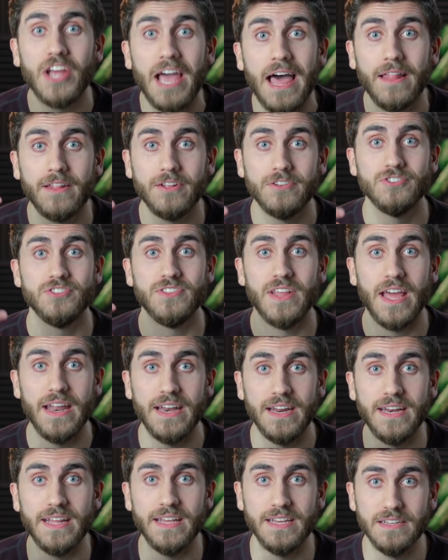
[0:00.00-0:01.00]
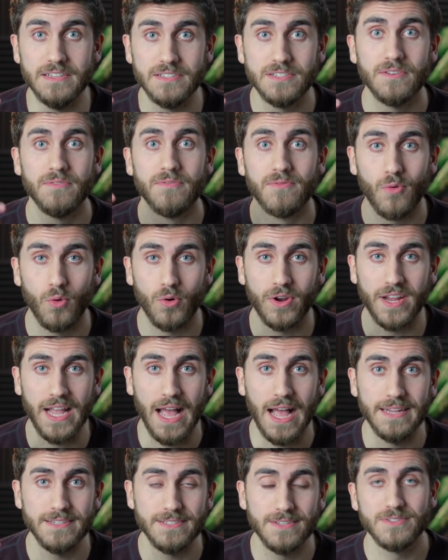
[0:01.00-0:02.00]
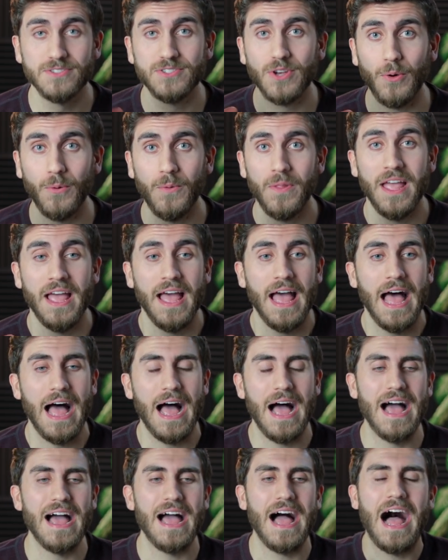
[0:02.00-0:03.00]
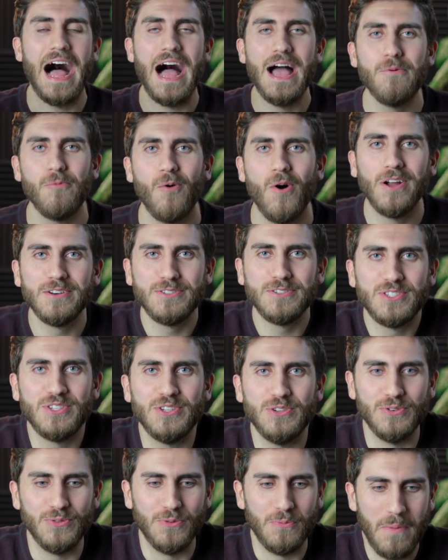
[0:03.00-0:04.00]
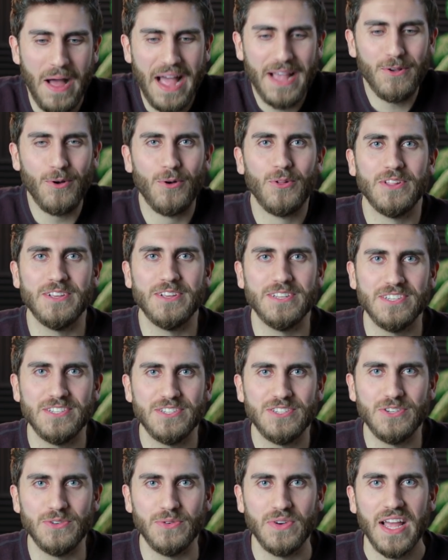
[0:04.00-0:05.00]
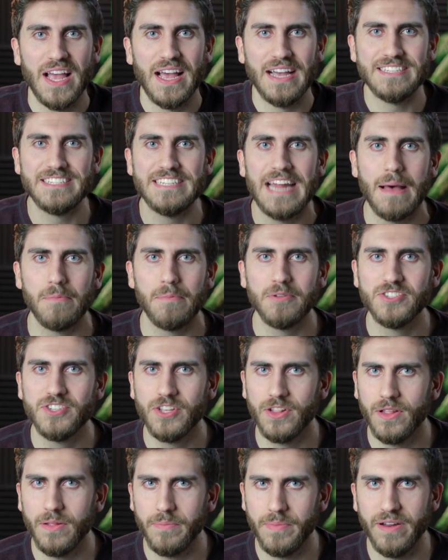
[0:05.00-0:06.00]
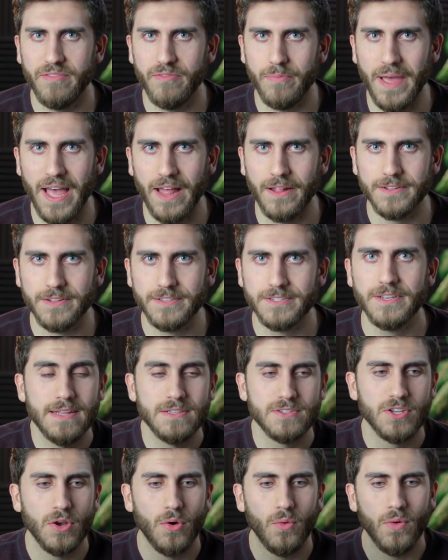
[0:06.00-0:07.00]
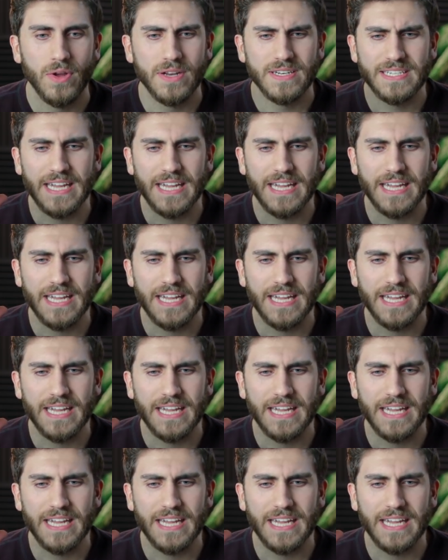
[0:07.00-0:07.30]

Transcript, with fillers: challenge that it is for guys. So I, I want to, my goal is to establish a little bit of a balance. And so